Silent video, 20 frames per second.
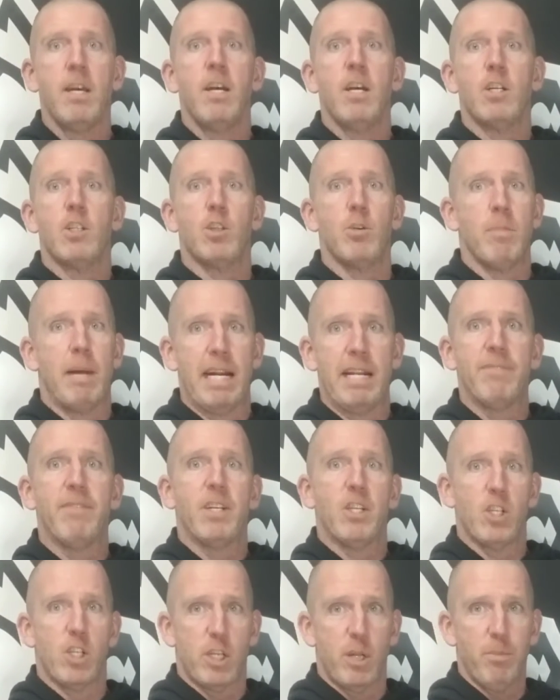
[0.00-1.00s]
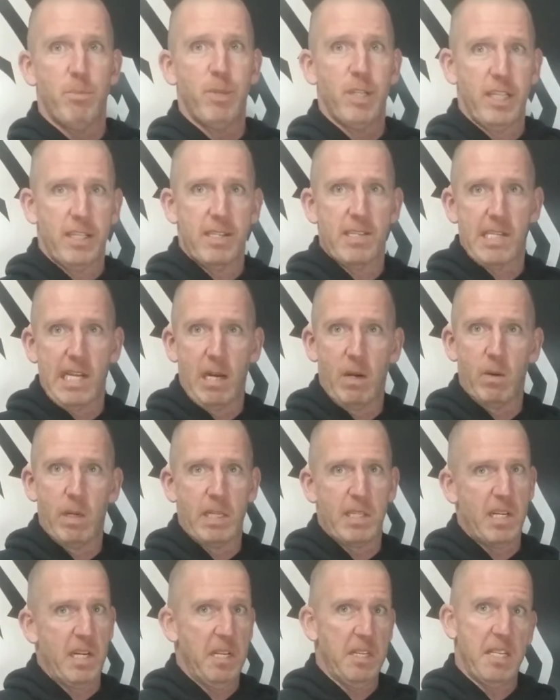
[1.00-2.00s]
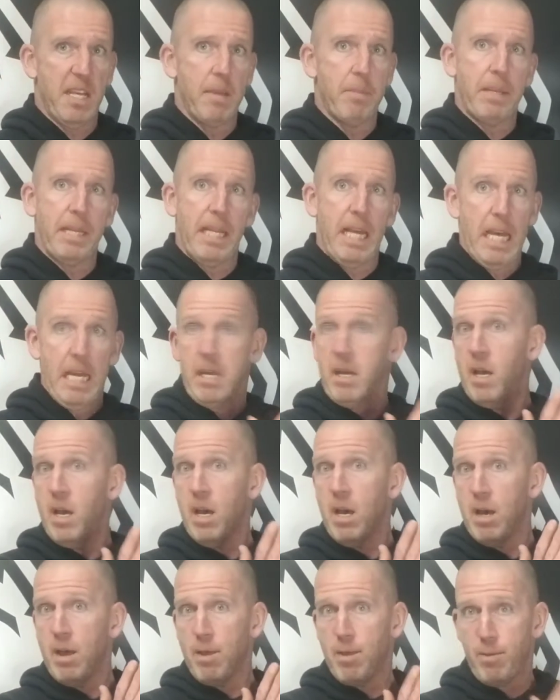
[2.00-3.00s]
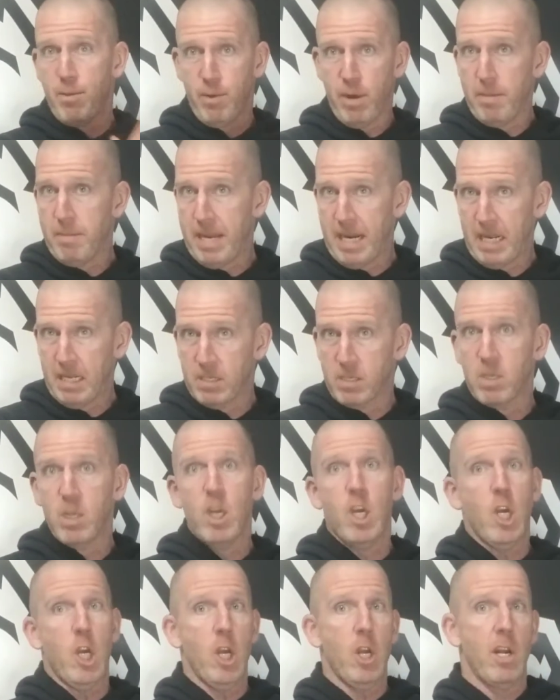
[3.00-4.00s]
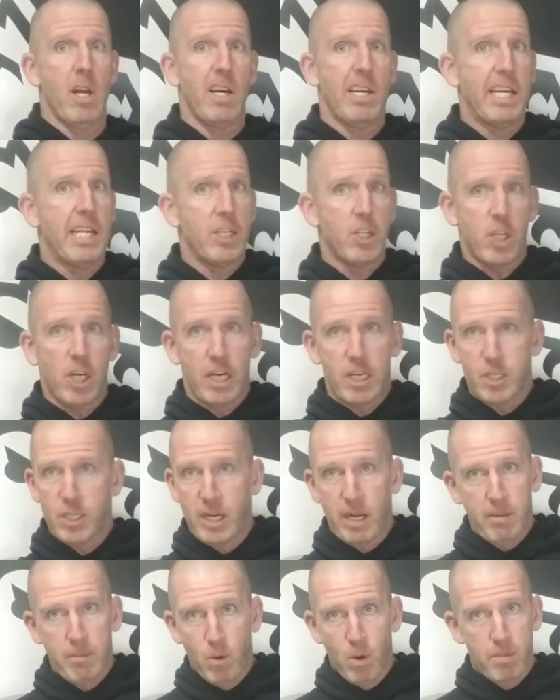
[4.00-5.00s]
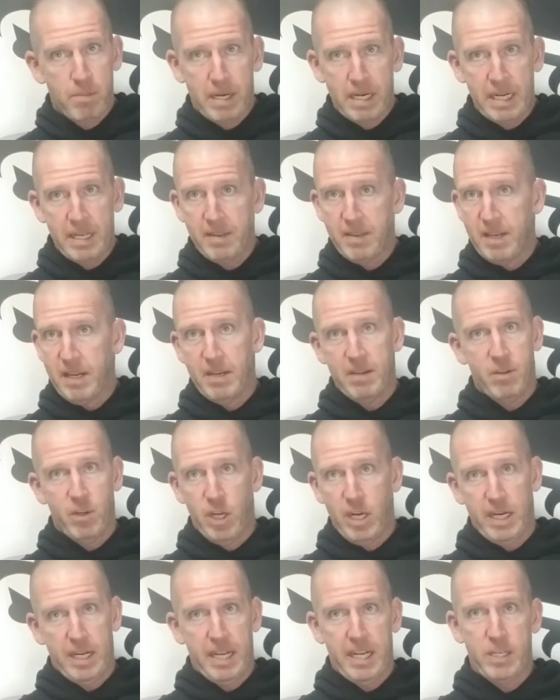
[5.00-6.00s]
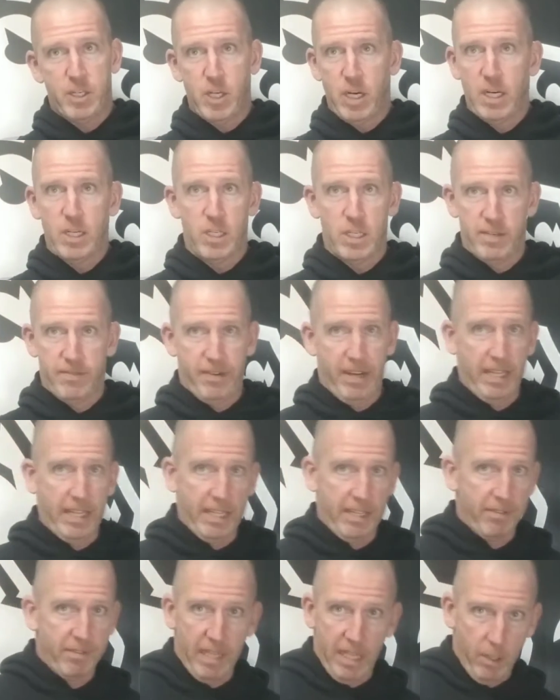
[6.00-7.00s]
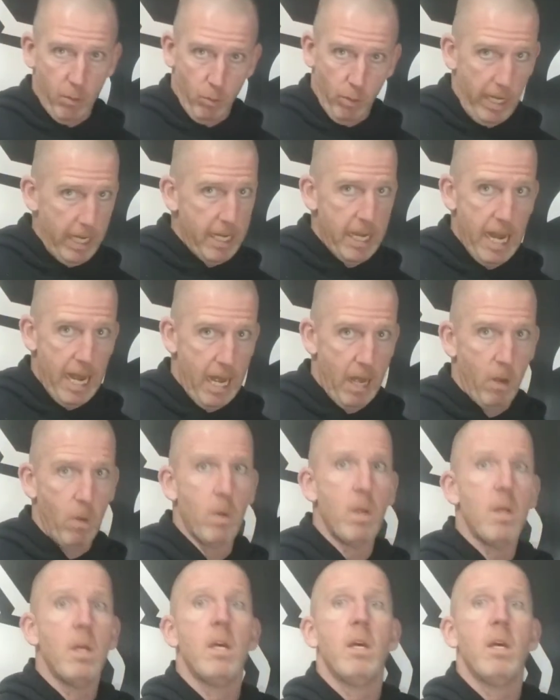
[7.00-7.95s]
Do you mind if I just complete this out? It's going to take me like 3 minutes. You're not getting charged any more money than you're going to get charged if I leave like right now.